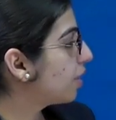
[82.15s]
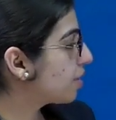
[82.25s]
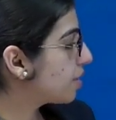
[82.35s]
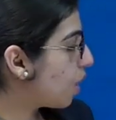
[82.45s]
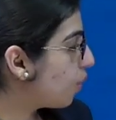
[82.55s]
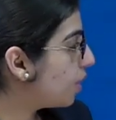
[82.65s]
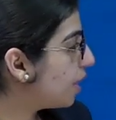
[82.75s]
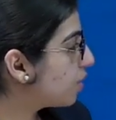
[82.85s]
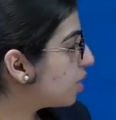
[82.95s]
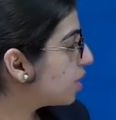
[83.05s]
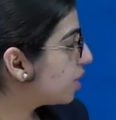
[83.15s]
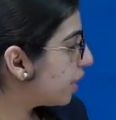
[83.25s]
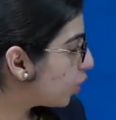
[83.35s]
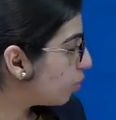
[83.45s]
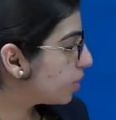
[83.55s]
This is how a lateral
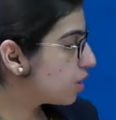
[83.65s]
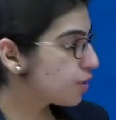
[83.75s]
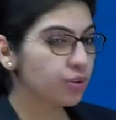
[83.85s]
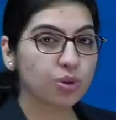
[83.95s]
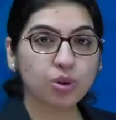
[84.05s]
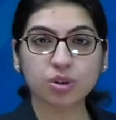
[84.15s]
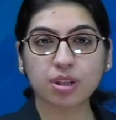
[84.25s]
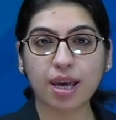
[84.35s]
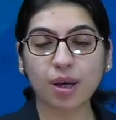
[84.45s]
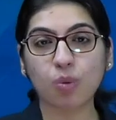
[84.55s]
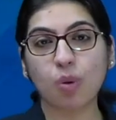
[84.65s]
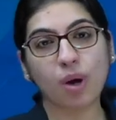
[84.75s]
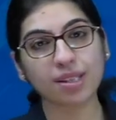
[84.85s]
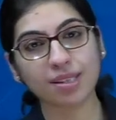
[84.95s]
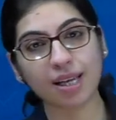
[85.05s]
decubitus view looks like, where
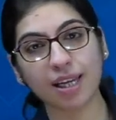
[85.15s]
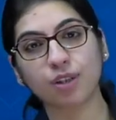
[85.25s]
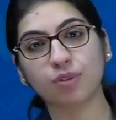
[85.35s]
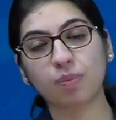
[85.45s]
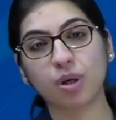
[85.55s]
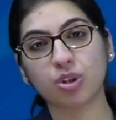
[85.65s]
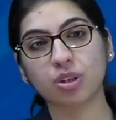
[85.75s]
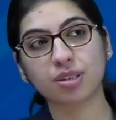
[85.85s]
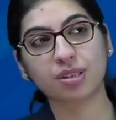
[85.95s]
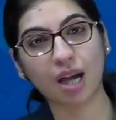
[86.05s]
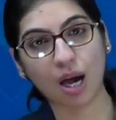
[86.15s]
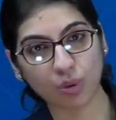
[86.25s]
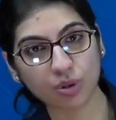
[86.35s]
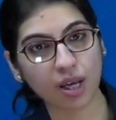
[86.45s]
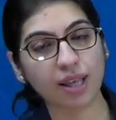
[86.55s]
one side of the patient is
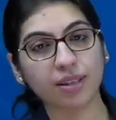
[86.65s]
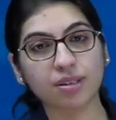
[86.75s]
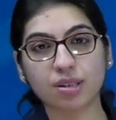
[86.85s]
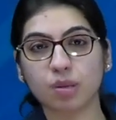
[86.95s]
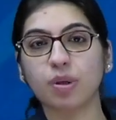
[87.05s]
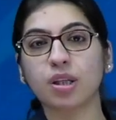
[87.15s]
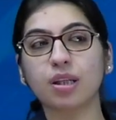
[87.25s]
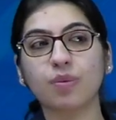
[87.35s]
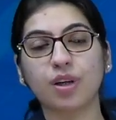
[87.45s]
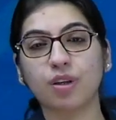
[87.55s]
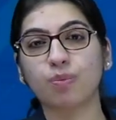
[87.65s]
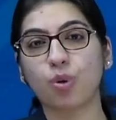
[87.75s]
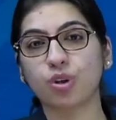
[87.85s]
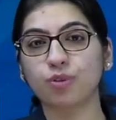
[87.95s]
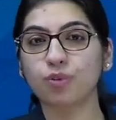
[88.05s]
down, and this is typically very
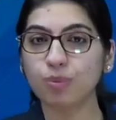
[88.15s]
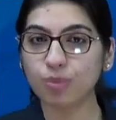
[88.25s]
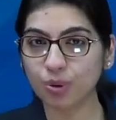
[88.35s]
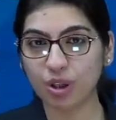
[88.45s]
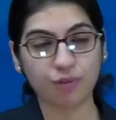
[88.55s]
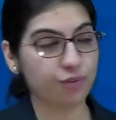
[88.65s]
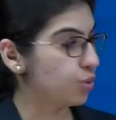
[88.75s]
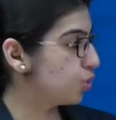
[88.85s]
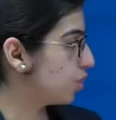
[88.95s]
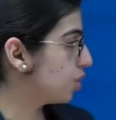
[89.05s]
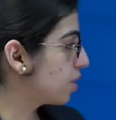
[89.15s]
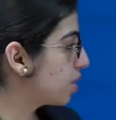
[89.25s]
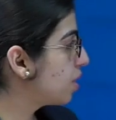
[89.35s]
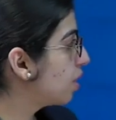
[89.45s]
important for pleural effusions.